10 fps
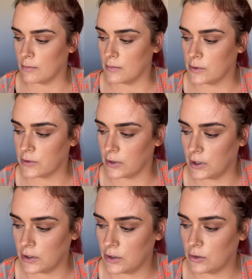So
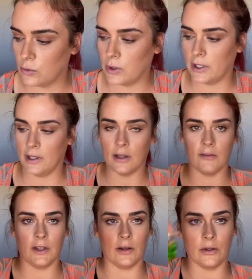in your little kit, I've
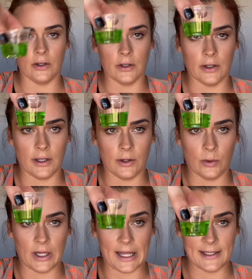included a little
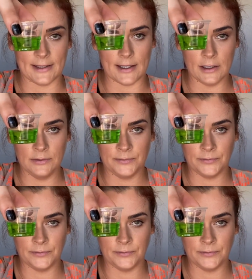cleanser,